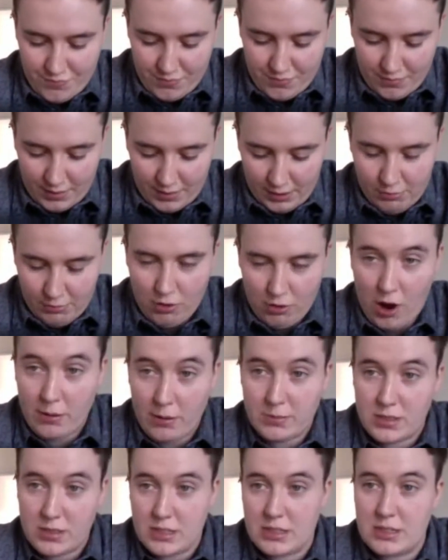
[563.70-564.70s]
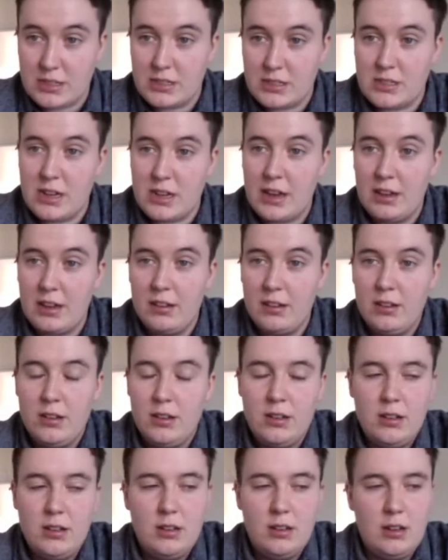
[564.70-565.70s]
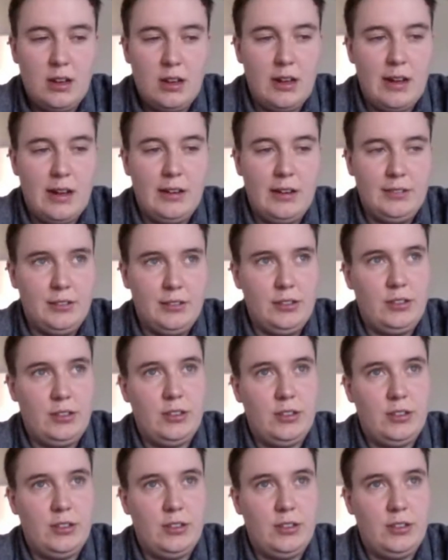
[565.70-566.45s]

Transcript: rhymes need to sit, and